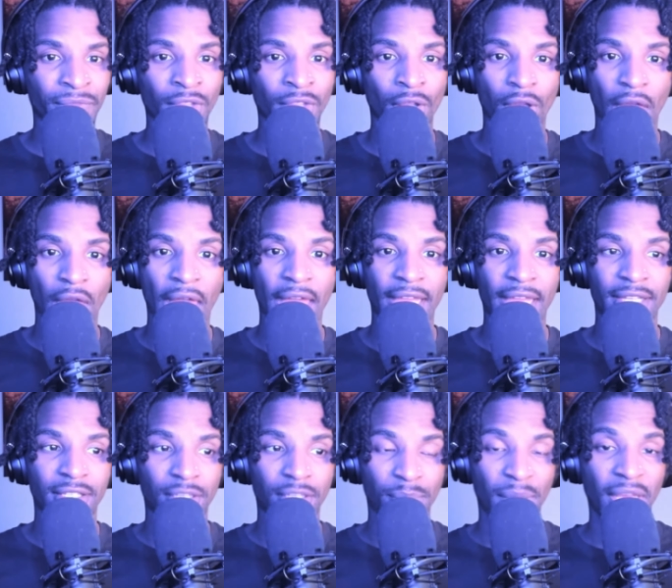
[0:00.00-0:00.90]
And
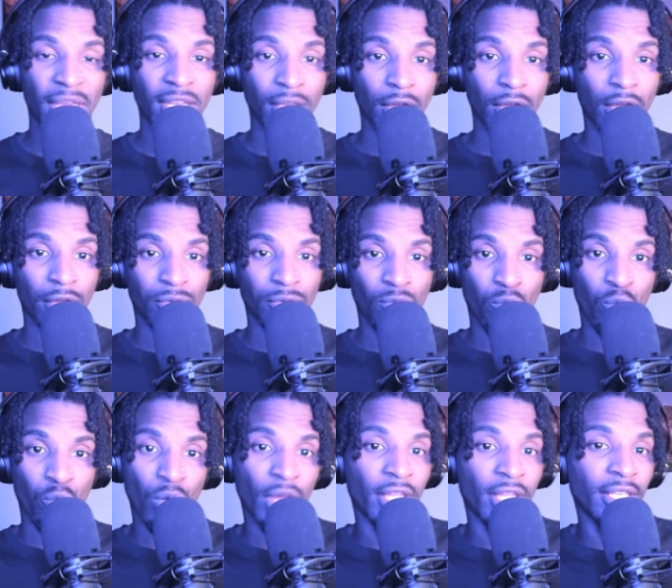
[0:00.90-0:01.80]
depending on
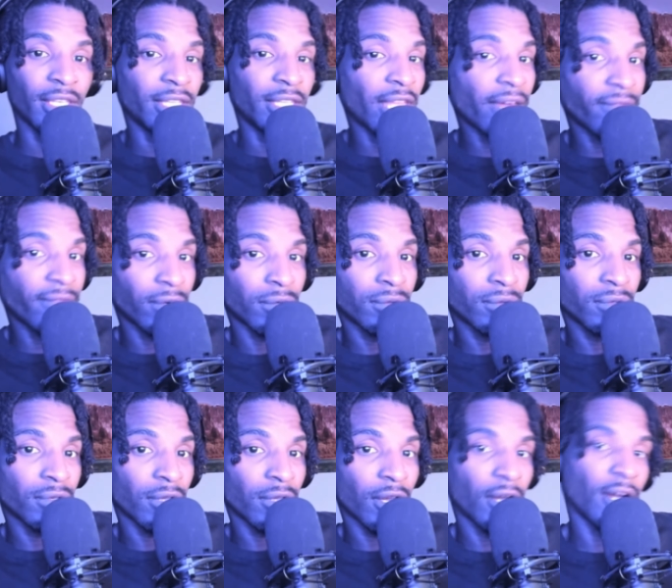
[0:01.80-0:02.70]
what level
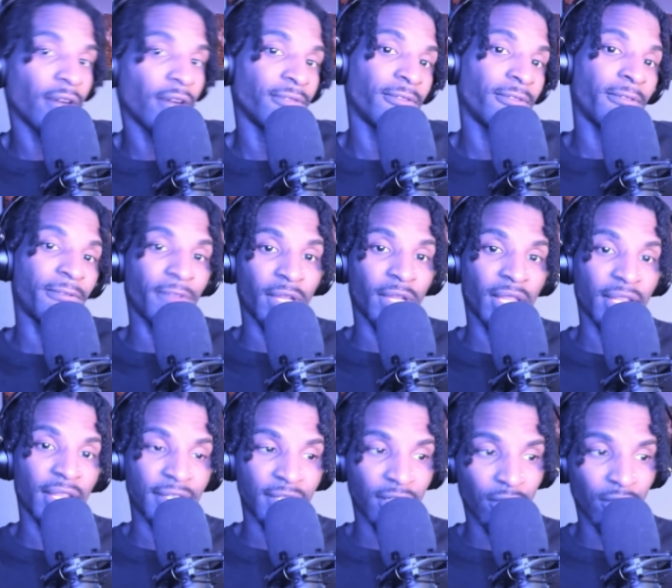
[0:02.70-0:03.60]
of
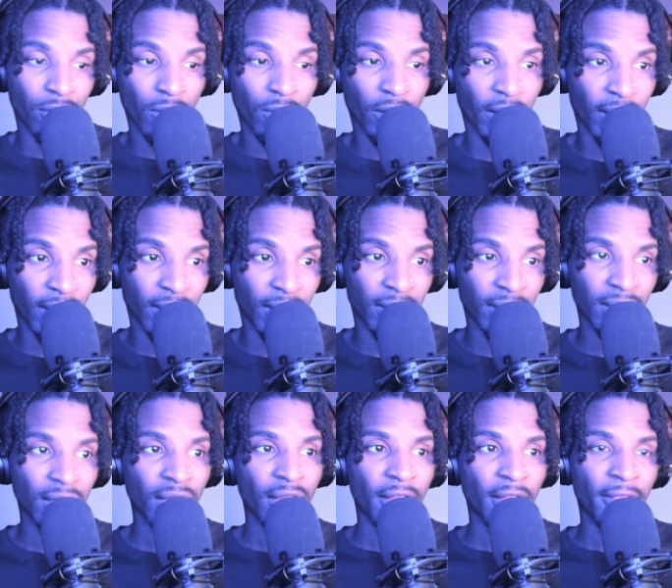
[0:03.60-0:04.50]
freelancing you are in,
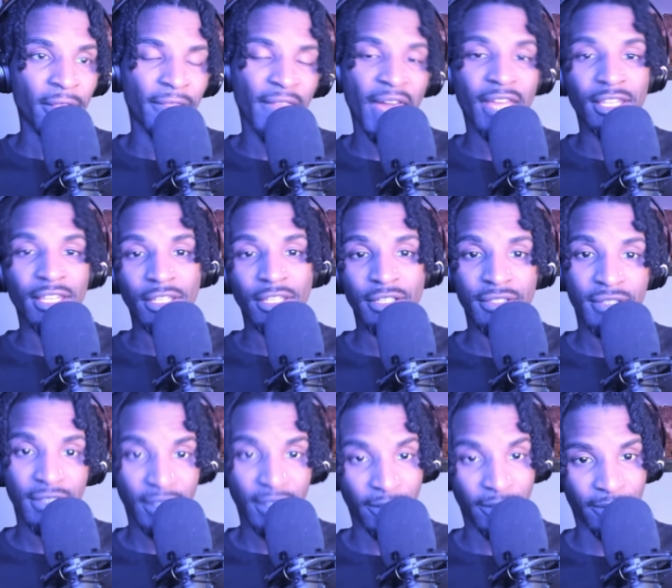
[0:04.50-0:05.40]
that looks
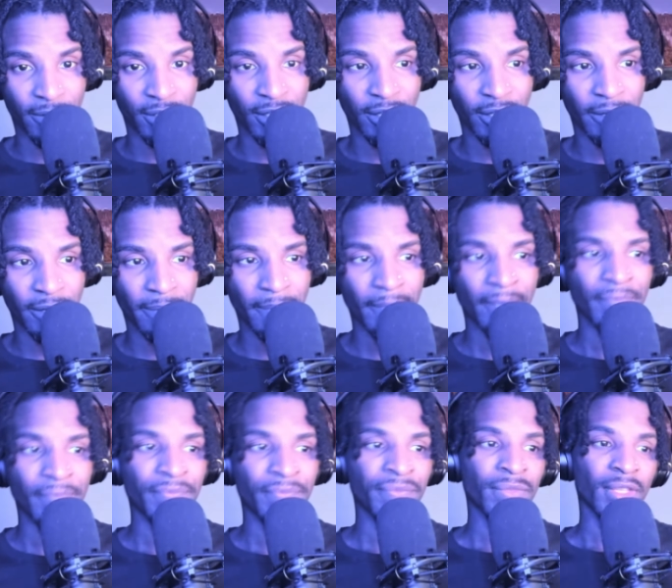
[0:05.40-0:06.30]
differently.
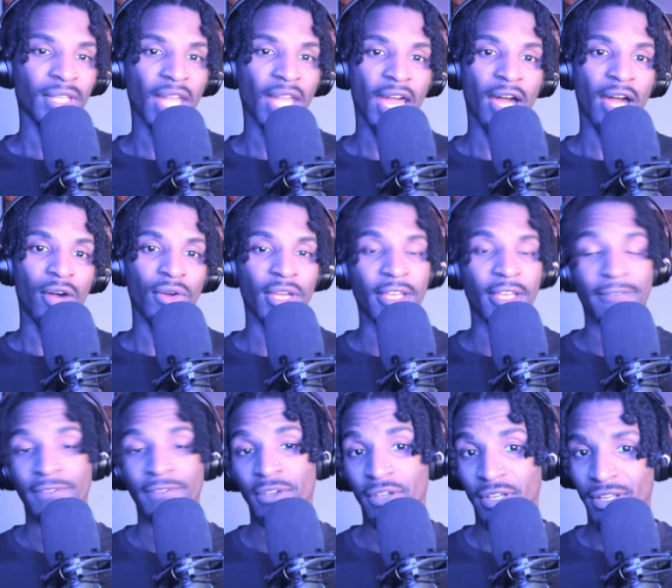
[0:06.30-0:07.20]
Now, if
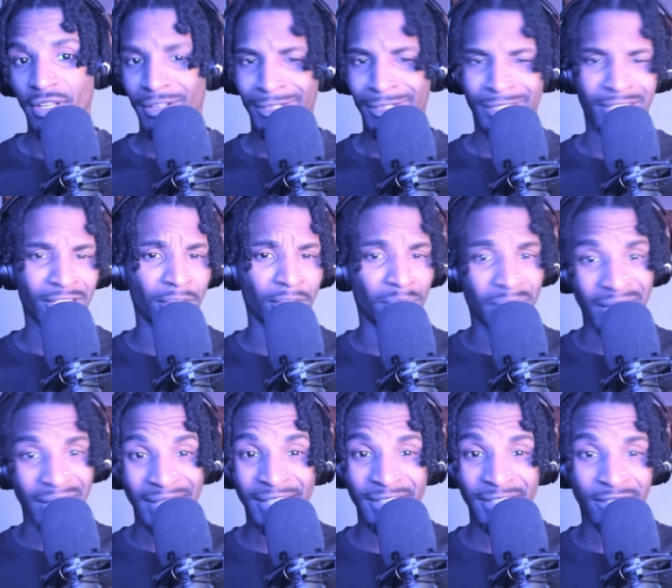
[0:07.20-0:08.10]
you're
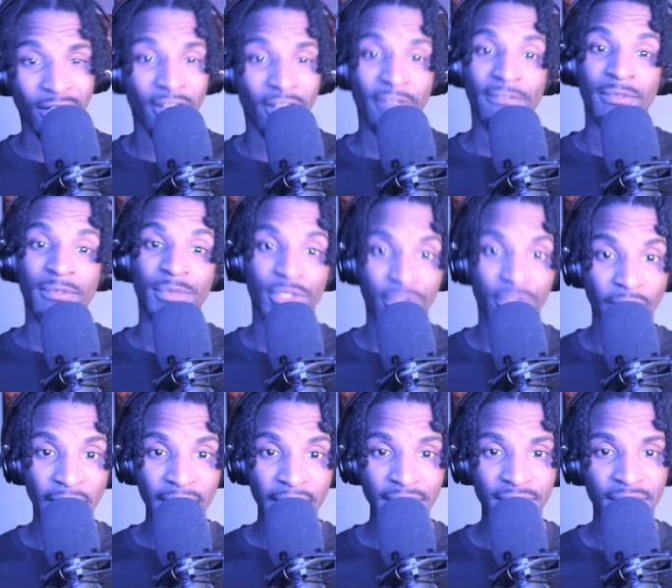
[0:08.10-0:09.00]
completely starting from
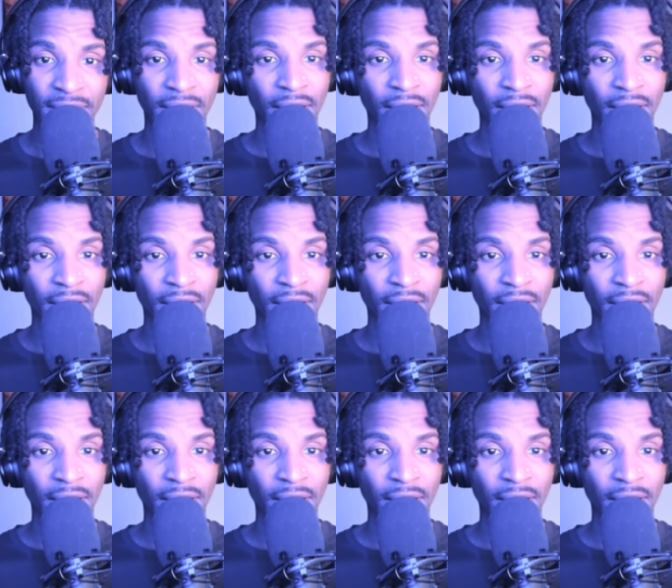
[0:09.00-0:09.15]
scratch,